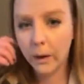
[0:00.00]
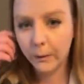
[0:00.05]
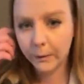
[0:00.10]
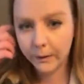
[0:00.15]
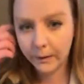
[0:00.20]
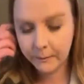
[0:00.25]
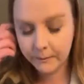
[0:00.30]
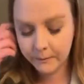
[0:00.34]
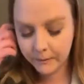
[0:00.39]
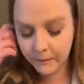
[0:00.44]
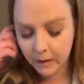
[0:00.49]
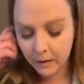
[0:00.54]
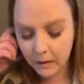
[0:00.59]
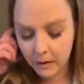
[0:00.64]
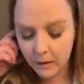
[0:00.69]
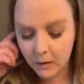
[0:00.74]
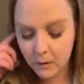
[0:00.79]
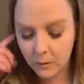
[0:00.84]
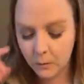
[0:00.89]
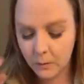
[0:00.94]
welcome,
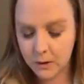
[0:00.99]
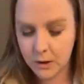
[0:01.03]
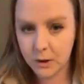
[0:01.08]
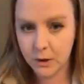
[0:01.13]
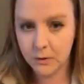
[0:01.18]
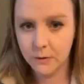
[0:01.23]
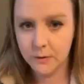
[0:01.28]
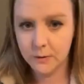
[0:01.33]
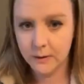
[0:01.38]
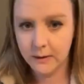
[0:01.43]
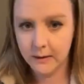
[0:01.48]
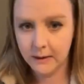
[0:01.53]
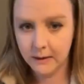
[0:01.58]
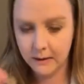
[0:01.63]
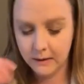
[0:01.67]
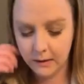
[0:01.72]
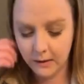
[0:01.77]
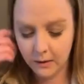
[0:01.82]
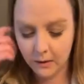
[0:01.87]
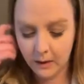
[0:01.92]
which goes right
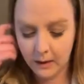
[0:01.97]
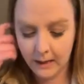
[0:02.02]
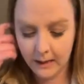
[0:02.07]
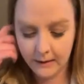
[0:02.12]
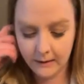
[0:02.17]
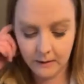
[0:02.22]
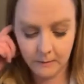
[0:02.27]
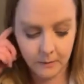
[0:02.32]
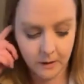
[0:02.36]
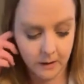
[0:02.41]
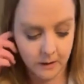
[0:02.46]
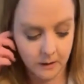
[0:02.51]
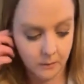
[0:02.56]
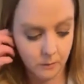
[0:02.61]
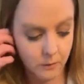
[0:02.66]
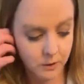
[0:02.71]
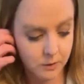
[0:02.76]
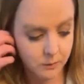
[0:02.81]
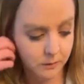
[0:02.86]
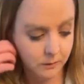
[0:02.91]
down here at the
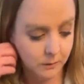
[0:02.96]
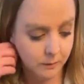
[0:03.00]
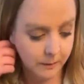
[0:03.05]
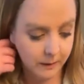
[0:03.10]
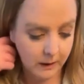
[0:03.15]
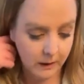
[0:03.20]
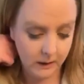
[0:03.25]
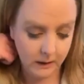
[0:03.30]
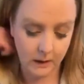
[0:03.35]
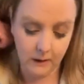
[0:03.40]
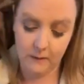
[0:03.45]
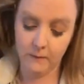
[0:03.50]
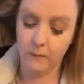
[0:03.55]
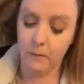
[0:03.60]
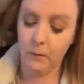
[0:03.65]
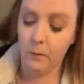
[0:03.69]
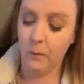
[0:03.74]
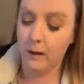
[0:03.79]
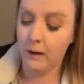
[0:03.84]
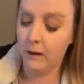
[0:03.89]
bottom, which we will paint
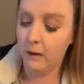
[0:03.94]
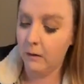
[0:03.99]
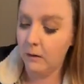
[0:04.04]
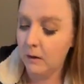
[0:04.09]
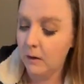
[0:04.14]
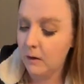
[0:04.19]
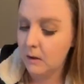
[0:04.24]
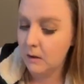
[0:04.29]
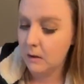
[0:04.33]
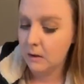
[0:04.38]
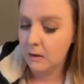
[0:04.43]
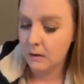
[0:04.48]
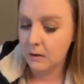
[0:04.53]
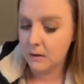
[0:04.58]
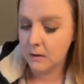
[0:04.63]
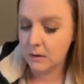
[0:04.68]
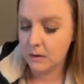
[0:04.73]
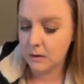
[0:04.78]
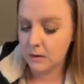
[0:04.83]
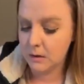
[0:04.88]
as well.
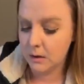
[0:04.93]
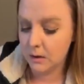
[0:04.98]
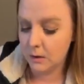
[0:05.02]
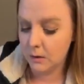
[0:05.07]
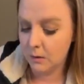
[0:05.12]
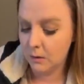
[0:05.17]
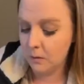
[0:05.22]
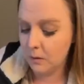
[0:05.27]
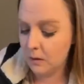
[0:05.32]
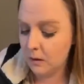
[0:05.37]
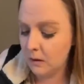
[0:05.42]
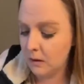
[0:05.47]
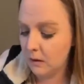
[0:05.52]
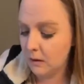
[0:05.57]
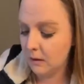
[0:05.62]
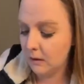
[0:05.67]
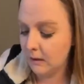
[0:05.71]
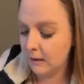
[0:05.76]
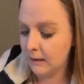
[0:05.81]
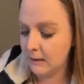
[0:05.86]
So
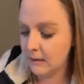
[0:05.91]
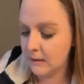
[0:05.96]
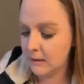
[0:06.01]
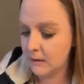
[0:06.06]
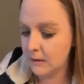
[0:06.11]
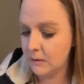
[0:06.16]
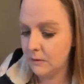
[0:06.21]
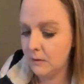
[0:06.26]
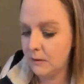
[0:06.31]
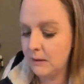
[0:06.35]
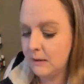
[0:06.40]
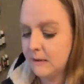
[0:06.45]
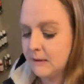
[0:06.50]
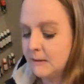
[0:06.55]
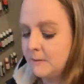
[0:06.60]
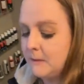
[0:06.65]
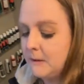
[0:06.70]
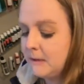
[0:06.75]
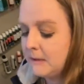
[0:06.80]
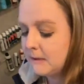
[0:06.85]
let's do
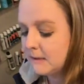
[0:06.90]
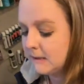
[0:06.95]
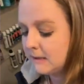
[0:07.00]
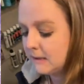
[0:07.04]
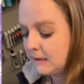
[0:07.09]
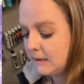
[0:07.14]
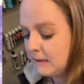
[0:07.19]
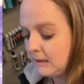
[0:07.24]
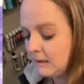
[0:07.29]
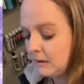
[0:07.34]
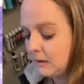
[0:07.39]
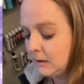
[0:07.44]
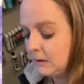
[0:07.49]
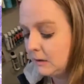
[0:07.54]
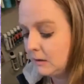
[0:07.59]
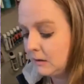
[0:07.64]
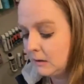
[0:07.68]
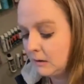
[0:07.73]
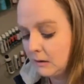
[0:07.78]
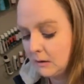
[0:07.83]
this piece
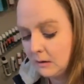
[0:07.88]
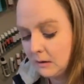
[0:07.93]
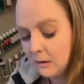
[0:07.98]
here.